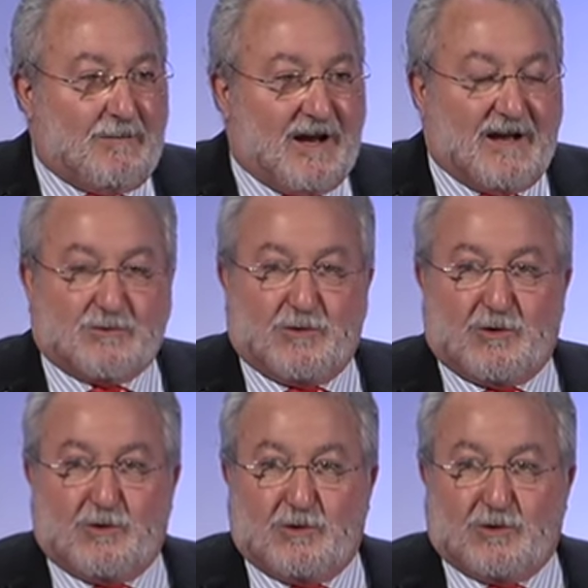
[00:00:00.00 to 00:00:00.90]
perhaps we
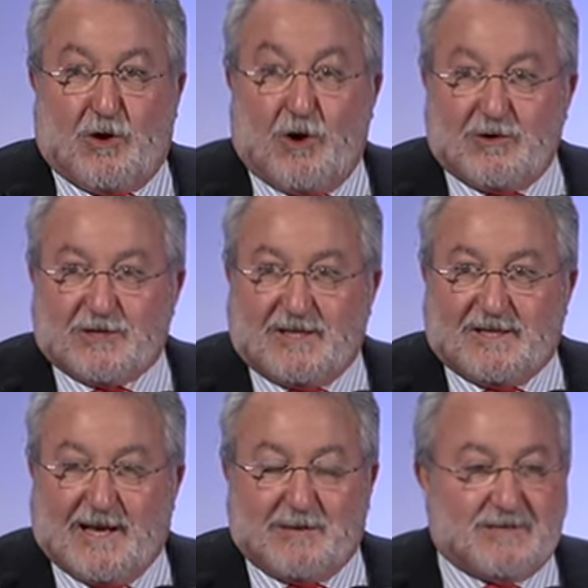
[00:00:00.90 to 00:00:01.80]
could use other cell
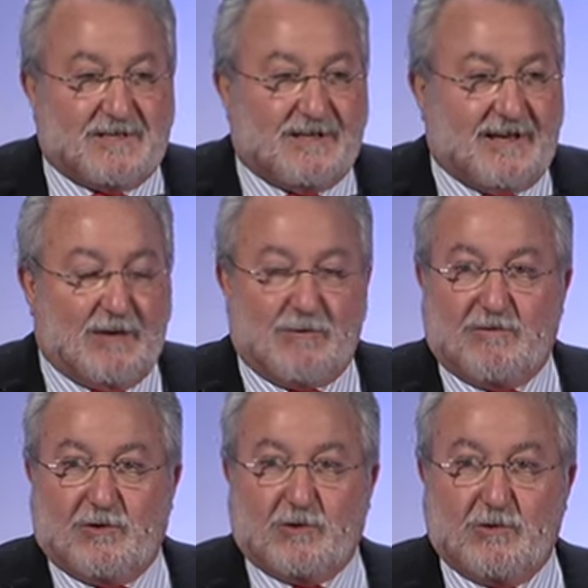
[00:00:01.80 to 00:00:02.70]
types. And I will
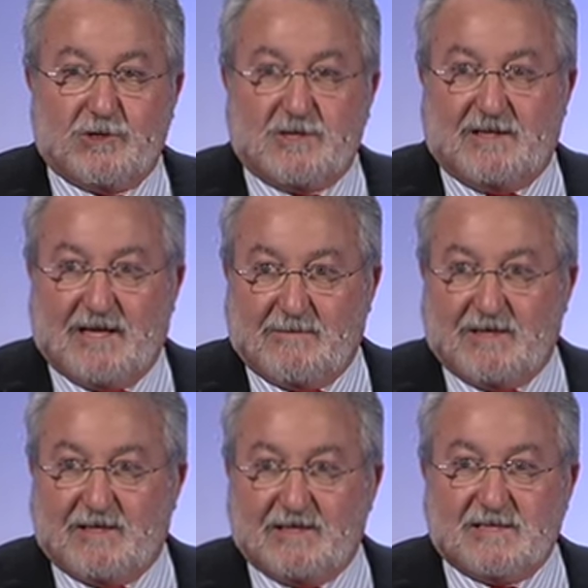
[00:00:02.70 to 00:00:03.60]
focus in
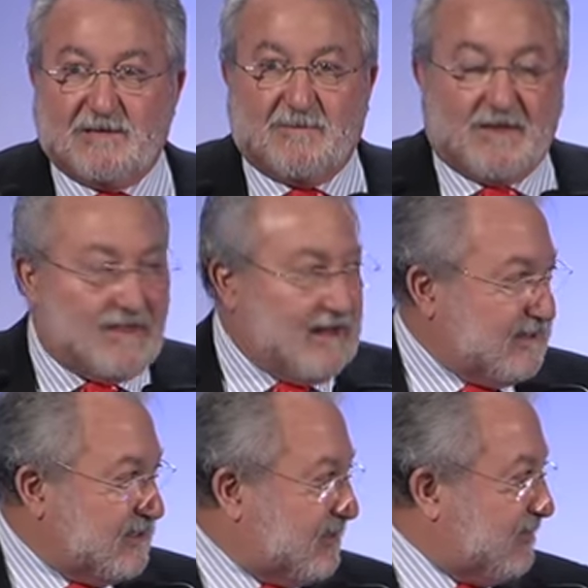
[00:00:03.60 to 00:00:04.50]
diabetes.
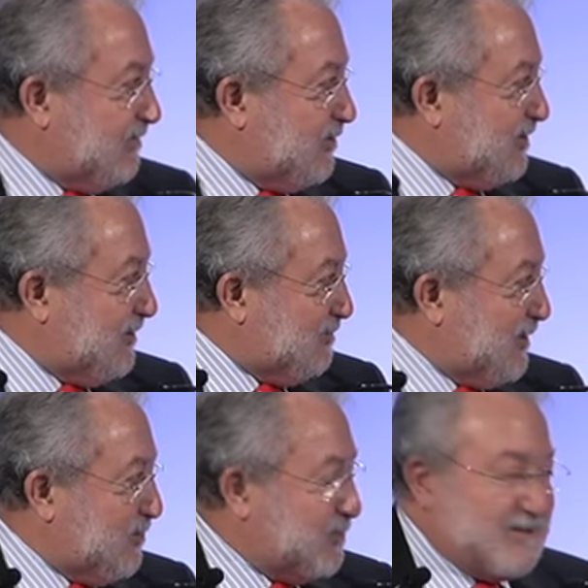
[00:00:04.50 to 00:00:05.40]
Thanks for the
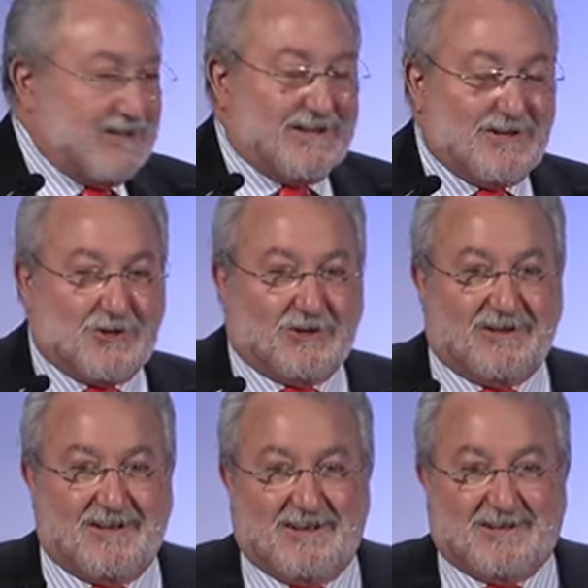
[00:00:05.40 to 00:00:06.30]
previous presentation,
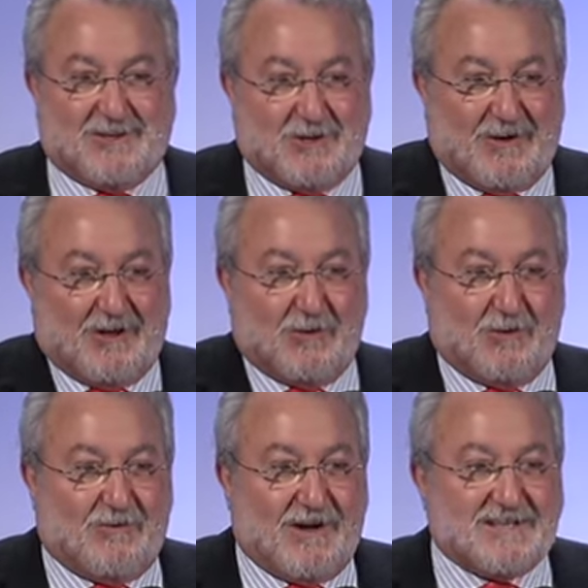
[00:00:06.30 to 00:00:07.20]
so I could
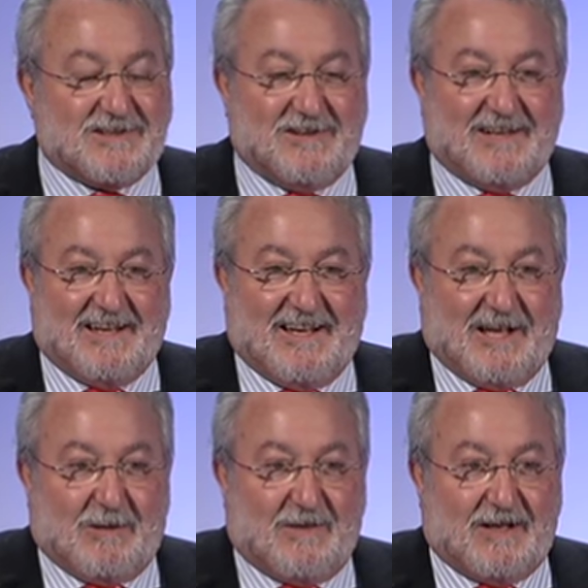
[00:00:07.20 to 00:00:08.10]
go faster.
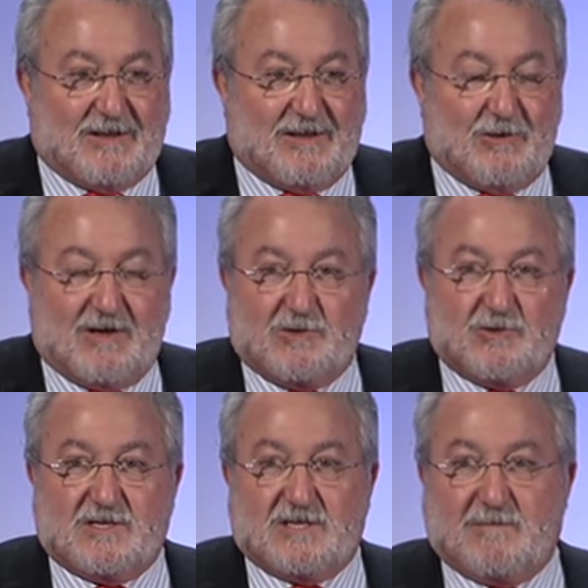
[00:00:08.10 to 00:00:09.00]
But you can
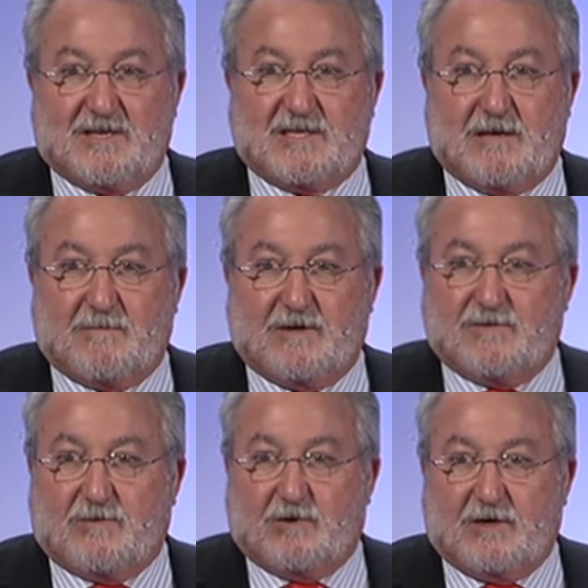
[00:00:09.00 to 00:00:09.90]
use the same examples
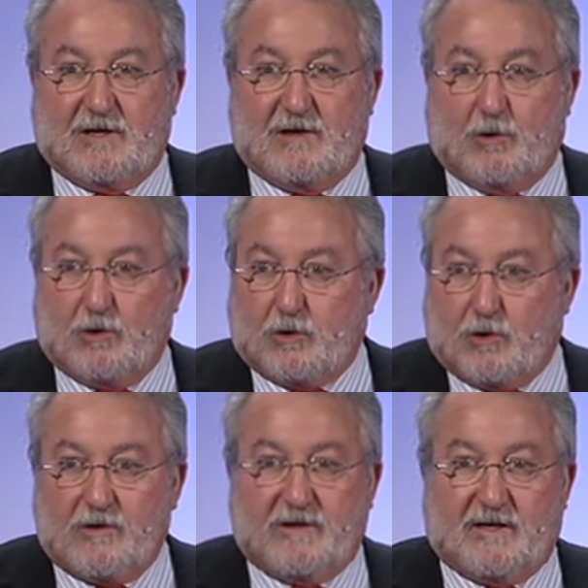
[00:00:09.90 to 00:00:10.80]
for
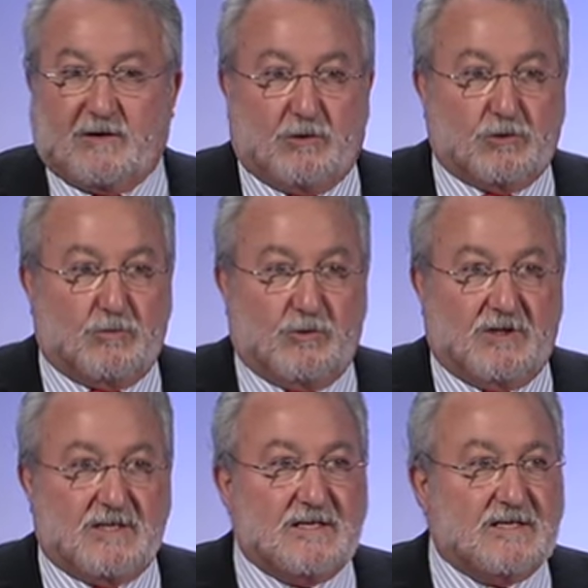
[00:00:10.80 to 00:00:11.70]
other
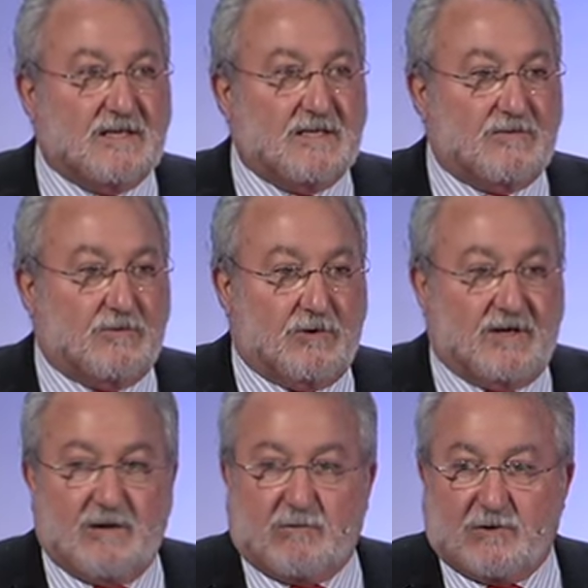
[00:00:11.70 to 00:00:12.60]
autoimmune diseases, for
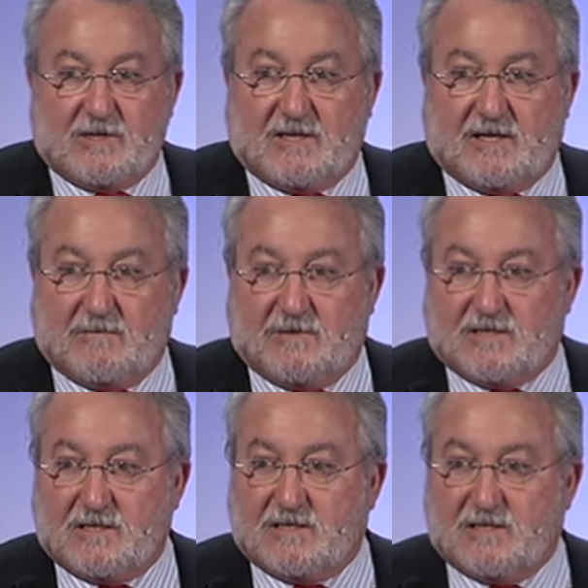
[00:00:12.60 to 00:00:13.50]
neurodegenerative
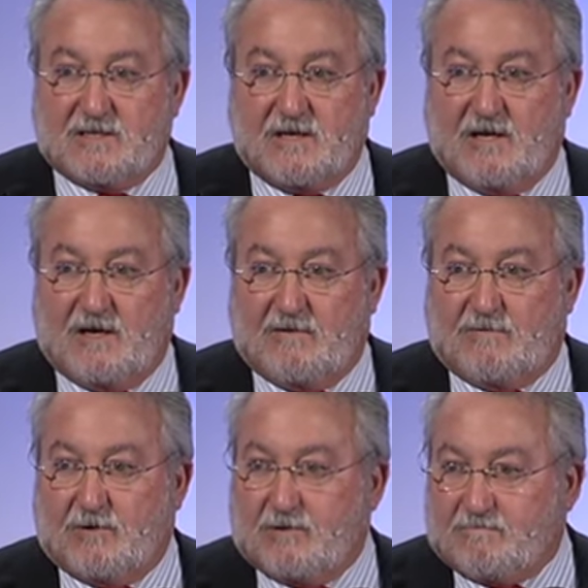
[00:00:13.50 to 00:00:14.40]
diseases,
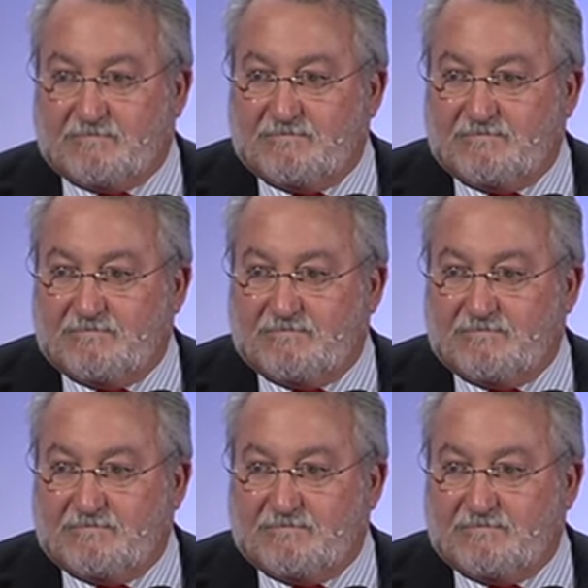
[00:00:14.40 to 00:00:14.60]
for